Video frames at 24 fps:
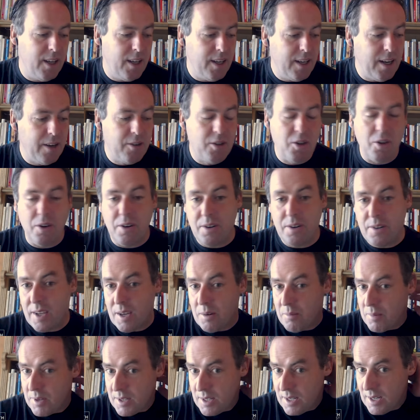Now, the other
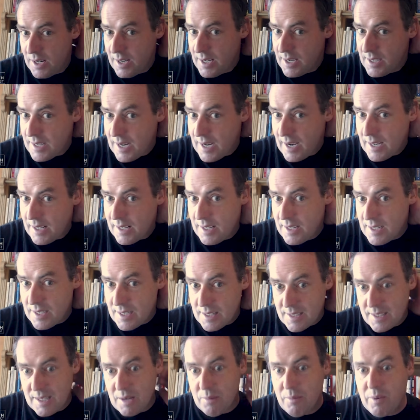thing with an elite athlete
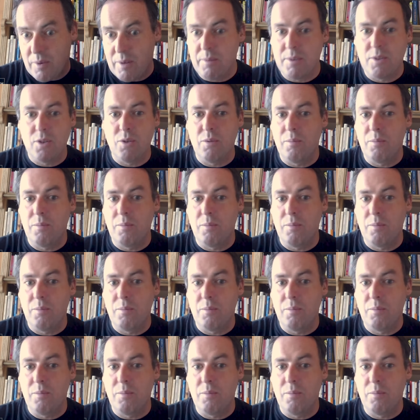is that we will do